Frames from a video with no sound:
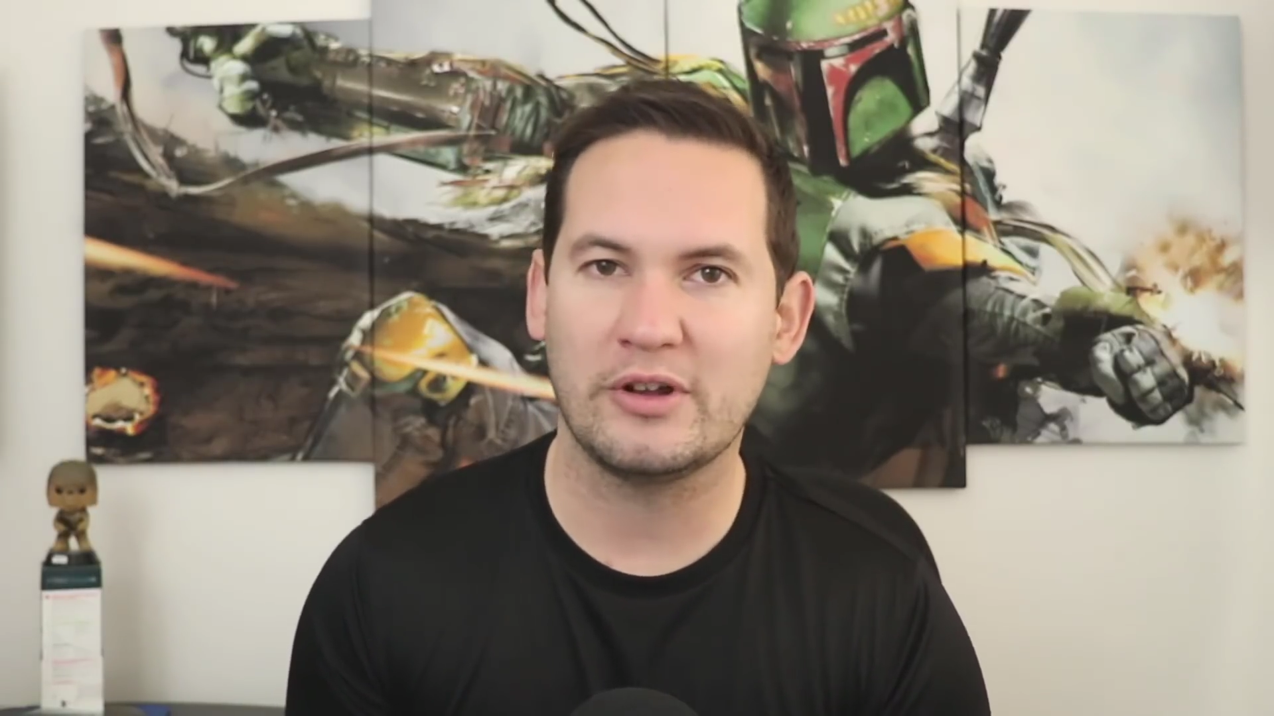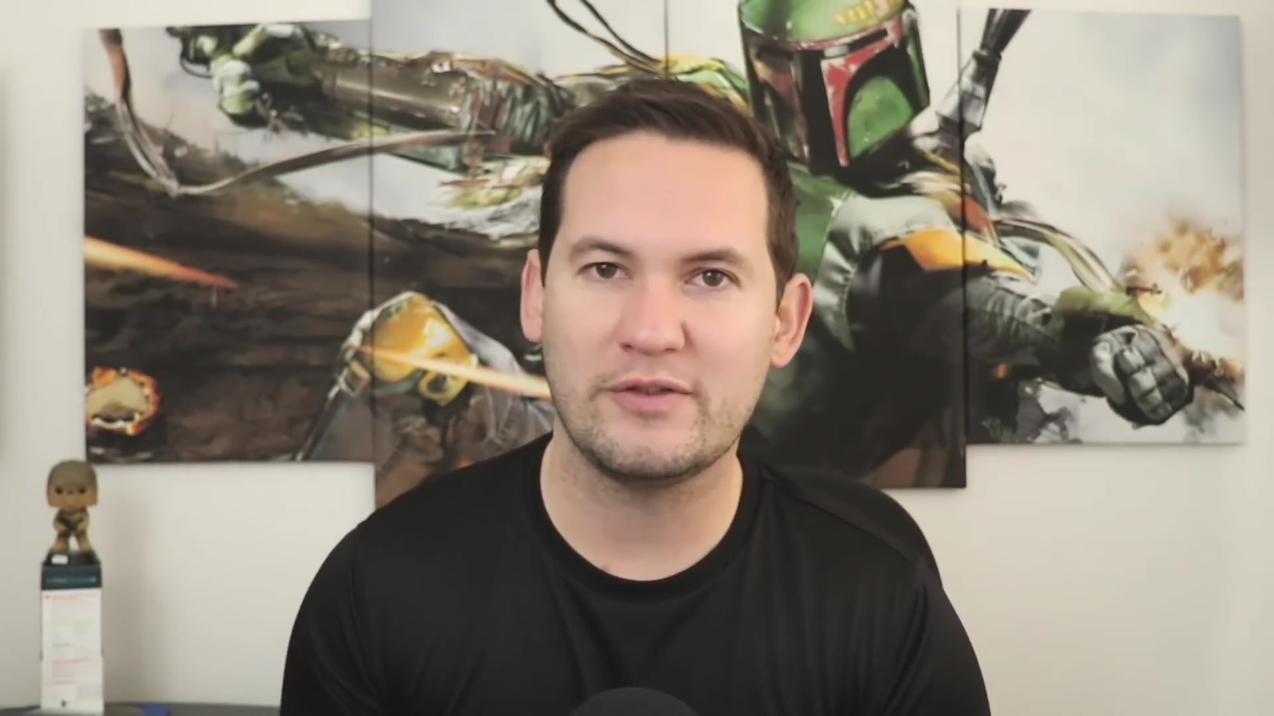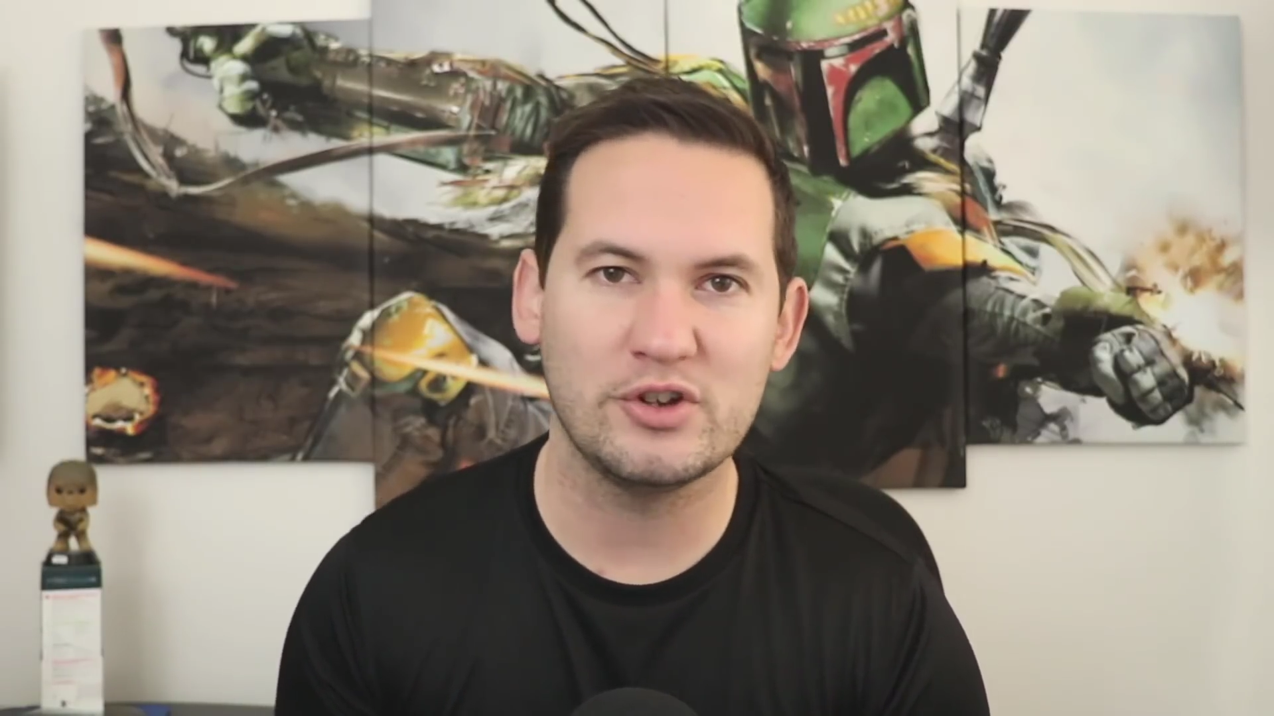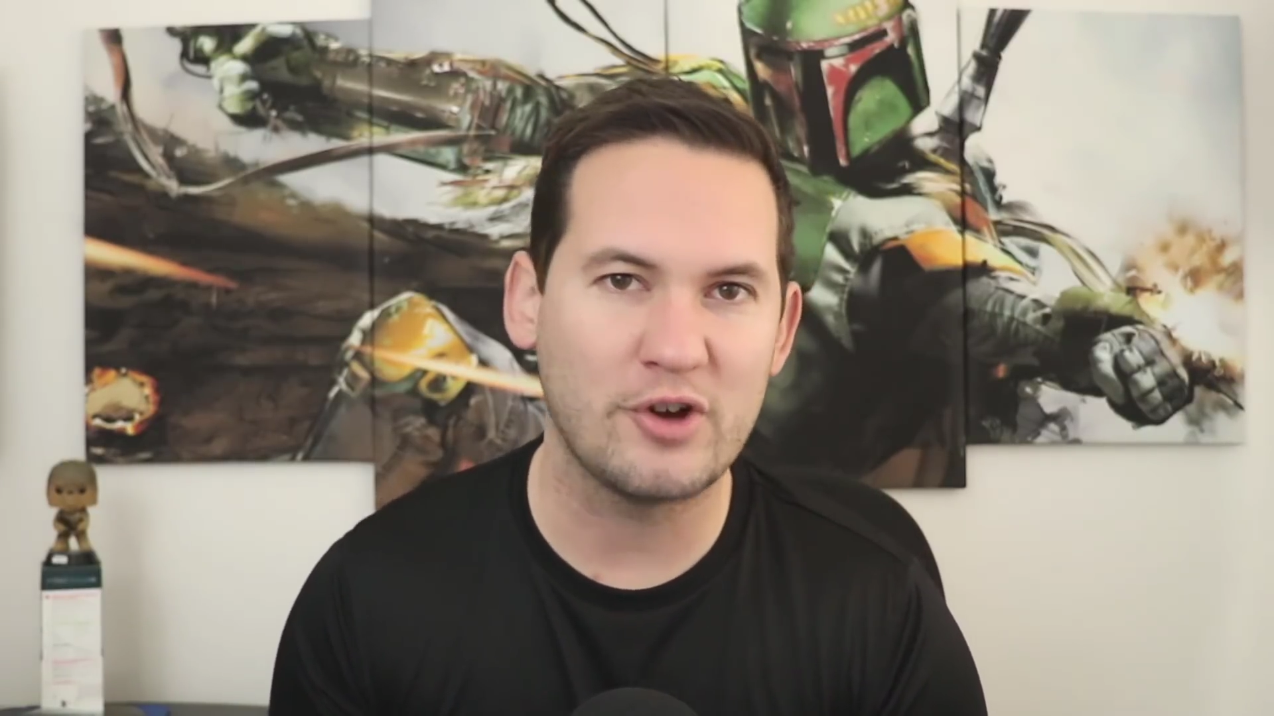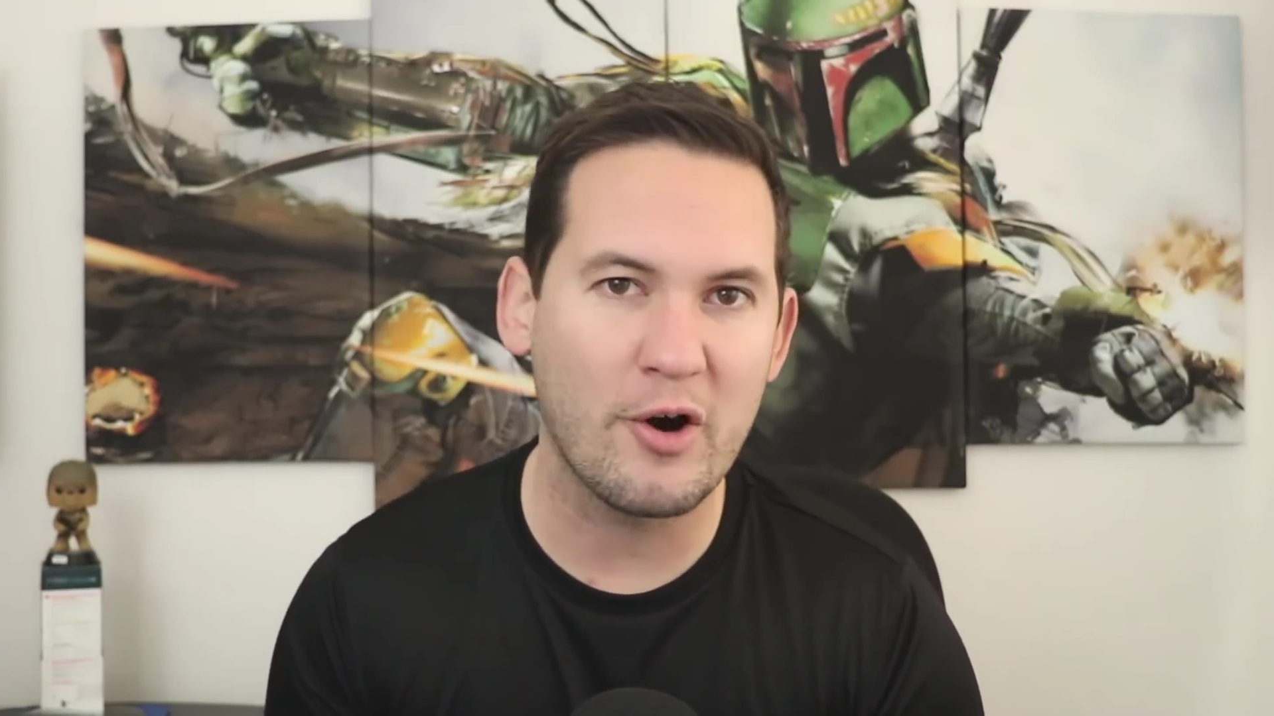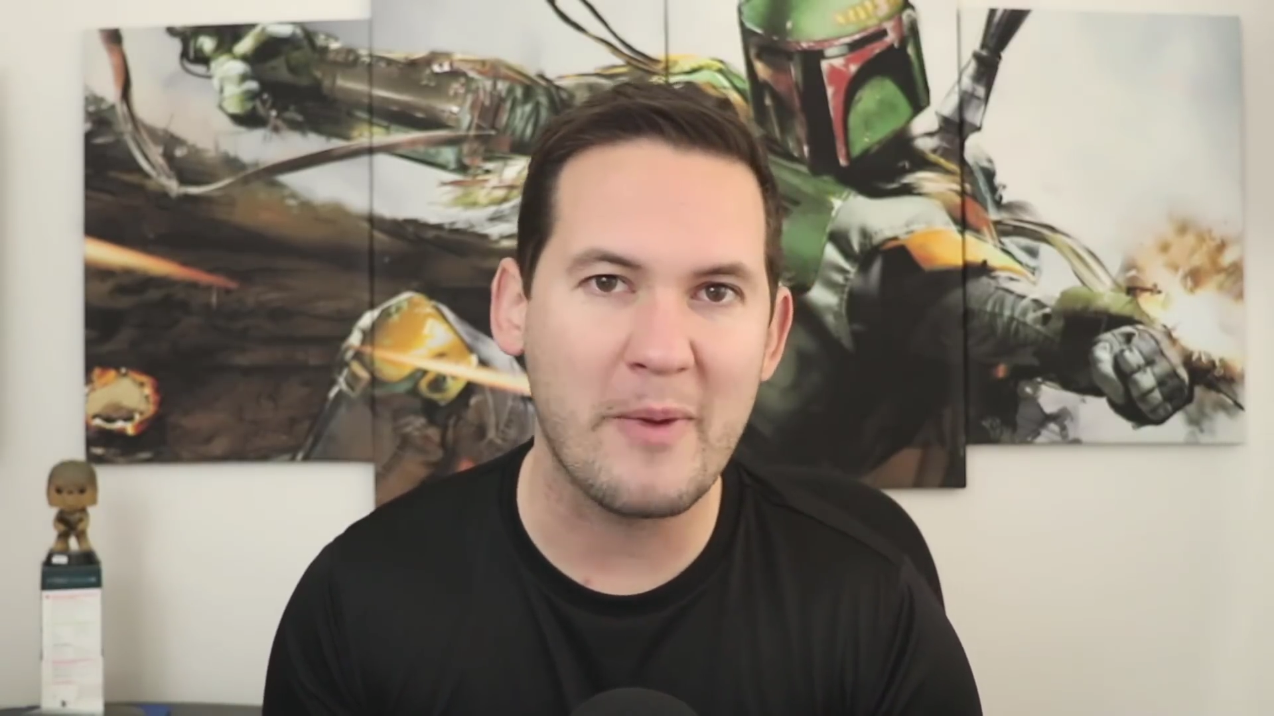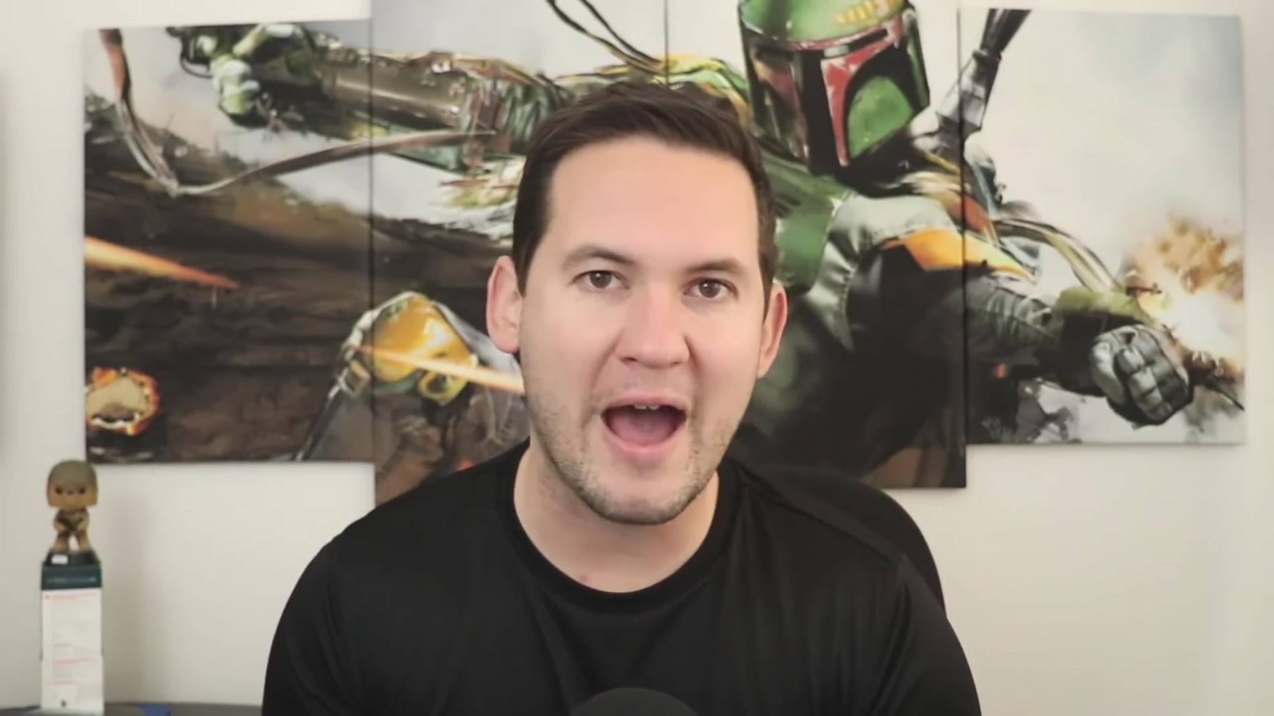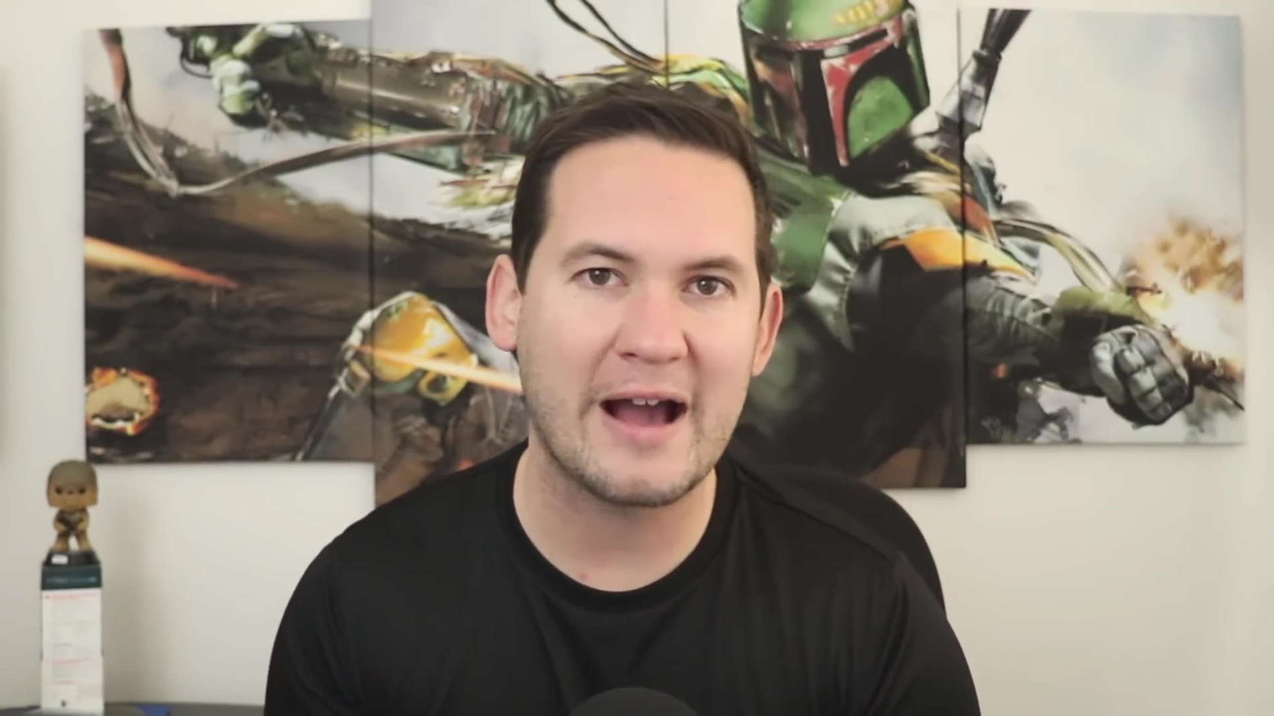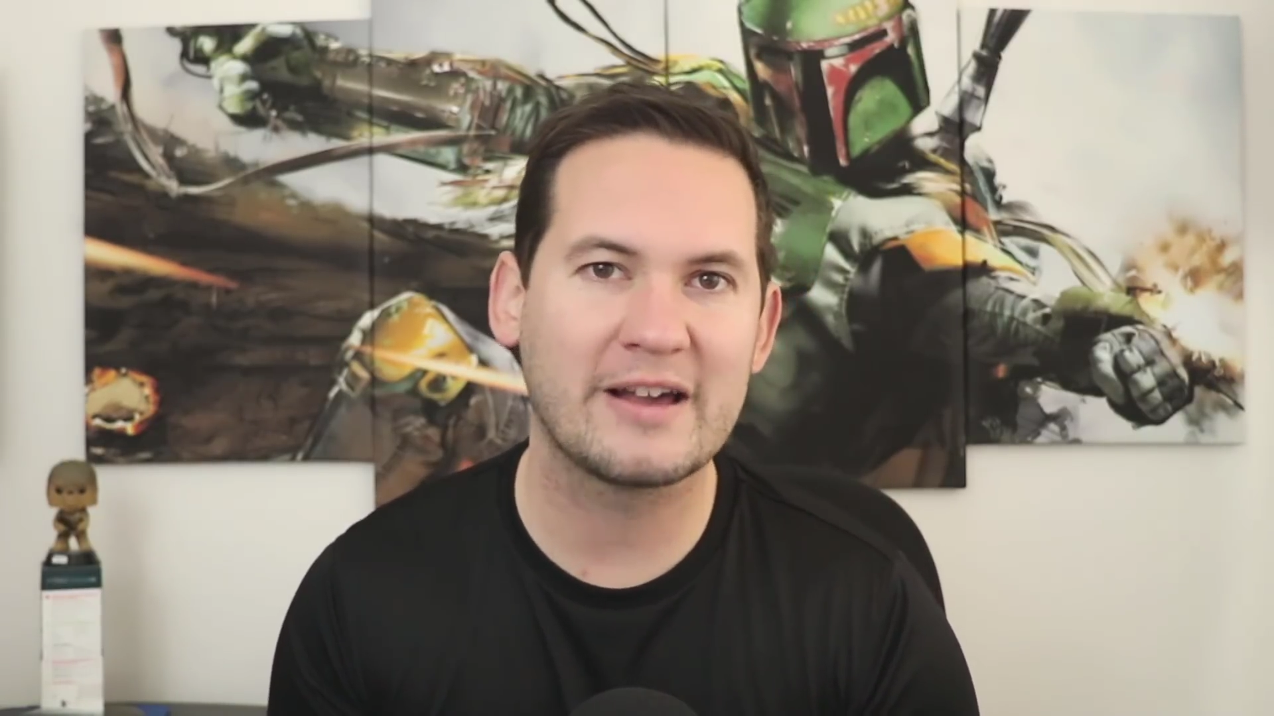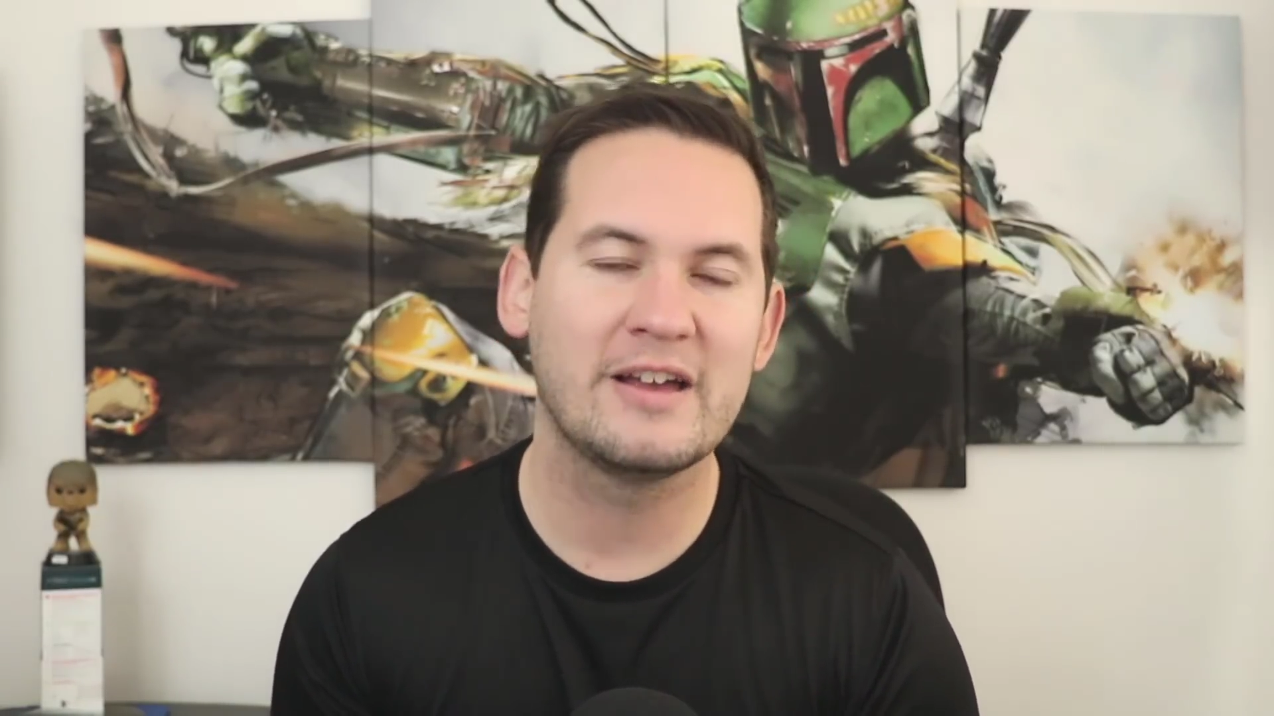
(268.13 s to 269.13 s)
If you go
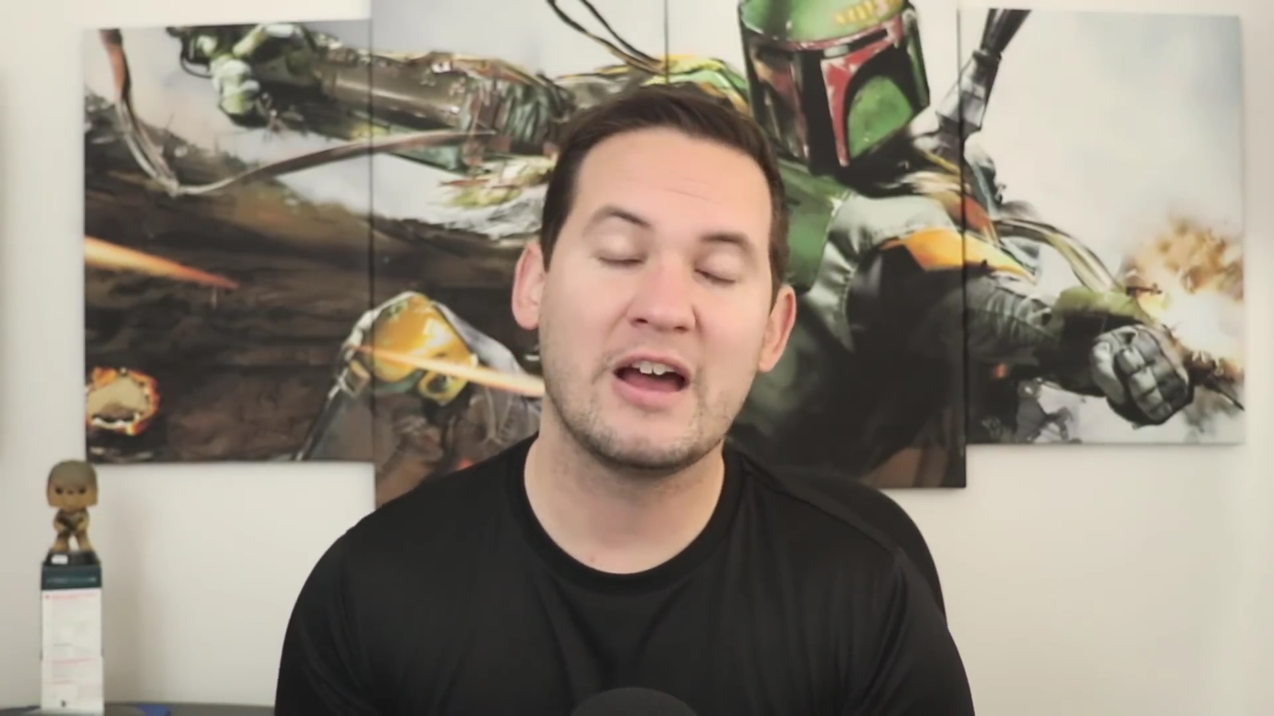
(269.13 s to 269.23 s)
back,